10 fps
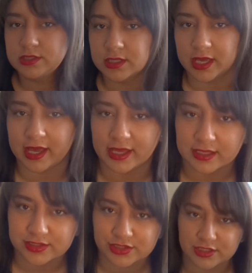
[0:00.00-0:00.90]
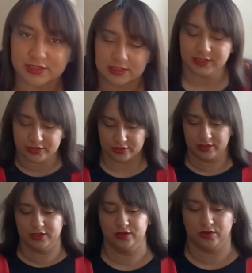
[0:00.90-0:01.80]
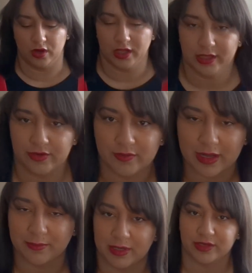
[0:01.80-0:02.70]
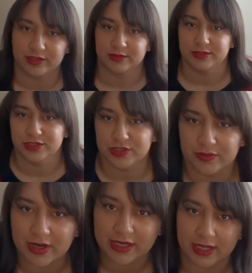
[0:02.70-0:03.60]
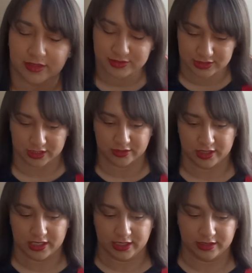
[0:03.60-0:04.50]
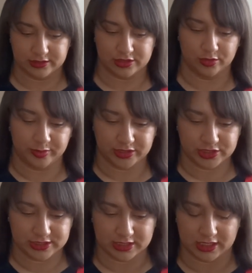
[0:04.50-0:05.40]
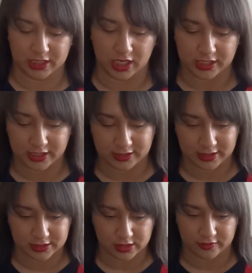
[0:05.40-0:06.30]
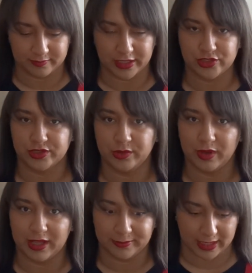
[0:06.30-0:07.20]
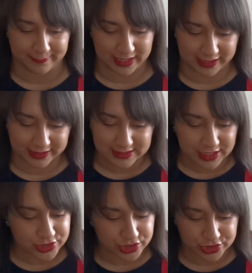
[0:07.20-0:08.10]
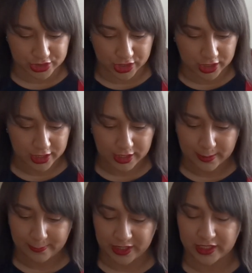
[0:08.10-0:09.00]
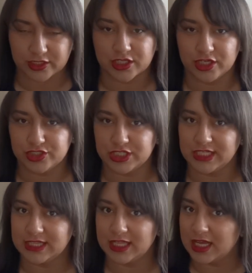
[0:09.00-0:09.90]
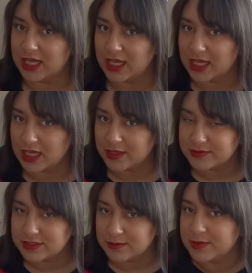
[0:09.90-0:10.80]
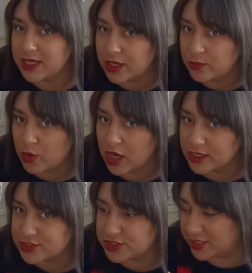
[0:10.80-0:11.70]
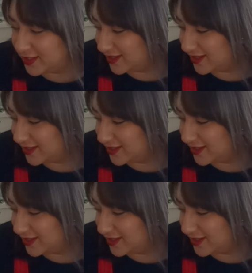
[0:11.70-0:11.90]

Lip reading: cat is just literally crawling around my Christmas tree right now, so here's hoping she's not knocking things off my tree while I'm not paying attention to her, because she loves to be unwatched.